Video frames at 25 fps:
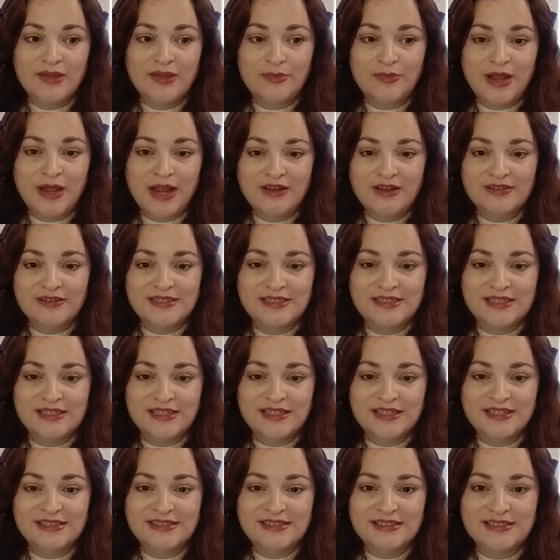
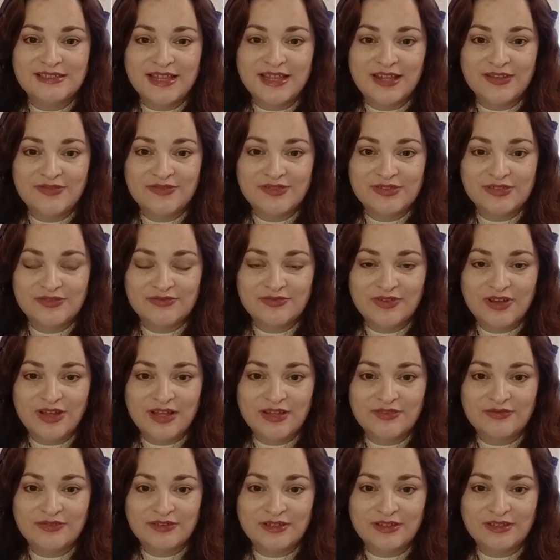parasitic
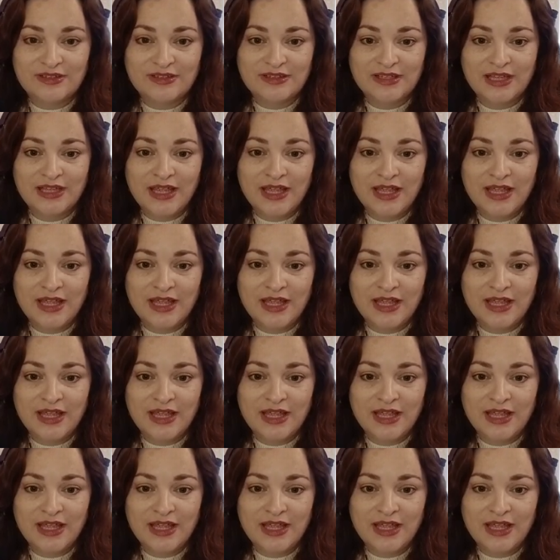self-survival,